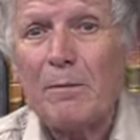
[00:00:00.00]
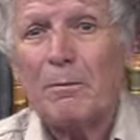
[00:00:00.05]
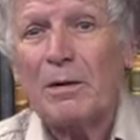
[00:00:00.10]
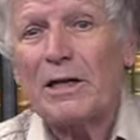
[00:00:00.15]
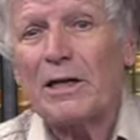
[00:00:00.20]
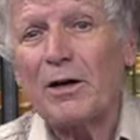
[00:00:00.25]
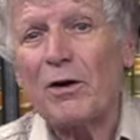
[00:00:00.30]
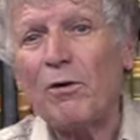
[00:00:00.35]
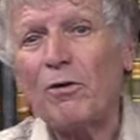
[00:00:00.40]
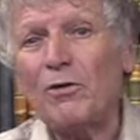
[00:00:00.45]

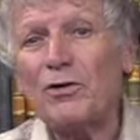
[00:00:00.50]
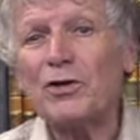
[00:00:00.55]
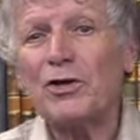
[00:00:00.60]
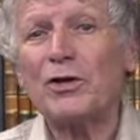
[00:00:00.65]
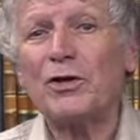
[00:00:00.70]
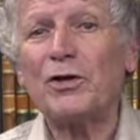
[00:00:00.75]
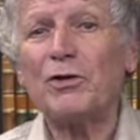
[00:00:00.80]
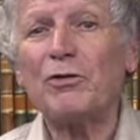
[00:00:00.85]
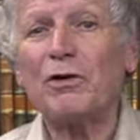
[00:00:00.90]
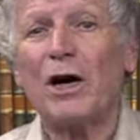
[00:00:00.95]
But he also
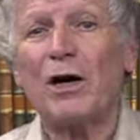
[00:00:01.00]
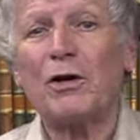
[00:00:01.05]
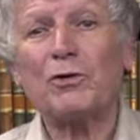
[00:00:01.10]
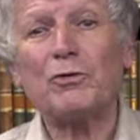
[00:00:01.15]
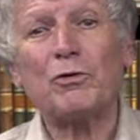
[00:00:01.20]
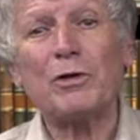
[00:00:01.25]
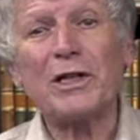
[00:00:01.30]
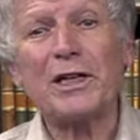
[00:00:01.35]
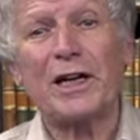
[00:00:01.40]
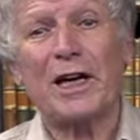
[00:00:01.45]
knew how
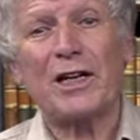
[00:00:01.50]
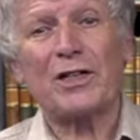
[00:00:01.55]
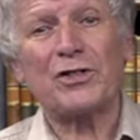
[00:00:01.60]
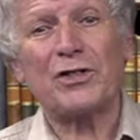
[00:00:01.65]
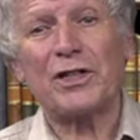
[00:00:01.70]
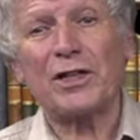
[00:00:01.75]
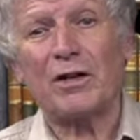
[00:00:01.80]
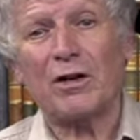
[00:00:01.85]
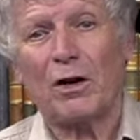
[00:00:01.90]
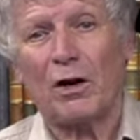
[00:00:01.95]
to
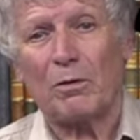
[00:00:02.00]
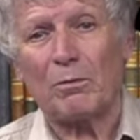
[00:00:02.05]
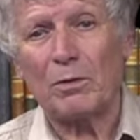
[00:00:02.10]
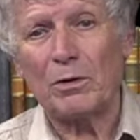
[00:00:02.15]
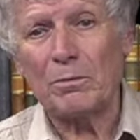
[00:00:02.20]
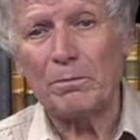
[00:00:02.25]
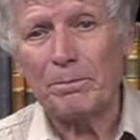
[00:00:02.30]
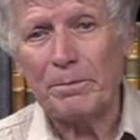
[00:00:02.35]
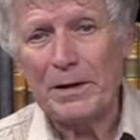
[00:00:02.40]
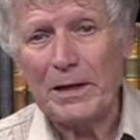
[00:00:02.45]
engage the
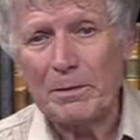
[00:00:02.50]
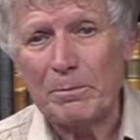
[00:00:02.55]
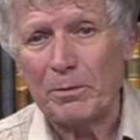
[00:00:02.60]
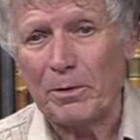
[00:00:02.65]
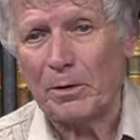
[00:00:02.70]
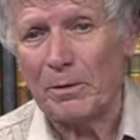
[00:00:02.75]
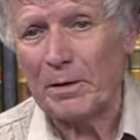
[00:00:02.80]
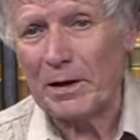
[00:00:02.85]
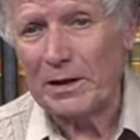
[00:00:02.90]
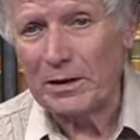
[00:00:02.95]
common
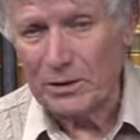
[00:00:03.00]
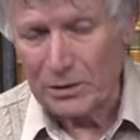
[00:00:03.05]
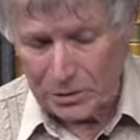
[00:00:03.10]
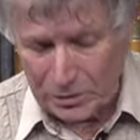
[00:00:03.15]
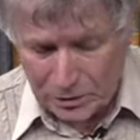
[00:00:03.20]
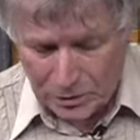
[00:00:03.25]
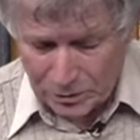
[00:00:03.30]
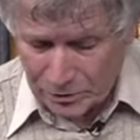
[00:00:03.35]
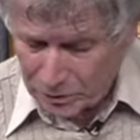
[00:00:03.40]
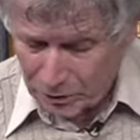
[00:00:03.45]
people and
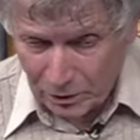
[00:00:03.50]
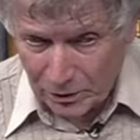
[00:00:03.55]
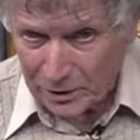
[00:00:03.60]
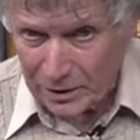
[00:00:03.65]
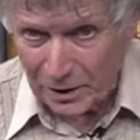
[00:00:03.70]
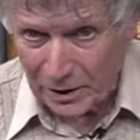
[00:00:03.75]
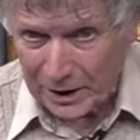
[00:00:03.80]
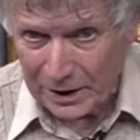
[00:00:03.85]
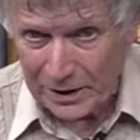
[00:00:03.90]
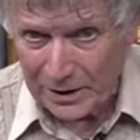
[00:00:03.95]
to
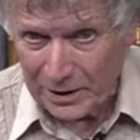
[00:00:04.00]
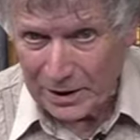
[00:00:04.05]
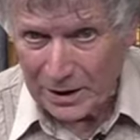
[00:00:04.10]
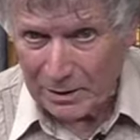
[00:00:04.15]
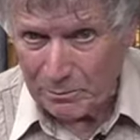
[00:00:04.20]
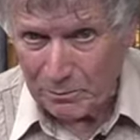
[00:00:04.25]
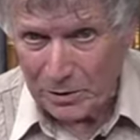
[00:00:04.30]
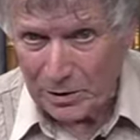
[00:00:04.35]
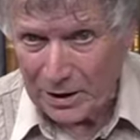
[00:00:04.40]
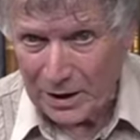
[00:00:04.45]
talk like
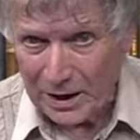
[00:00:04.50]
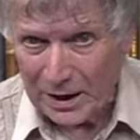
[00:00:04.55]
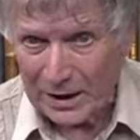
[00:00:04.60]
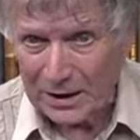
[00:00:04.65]
them with their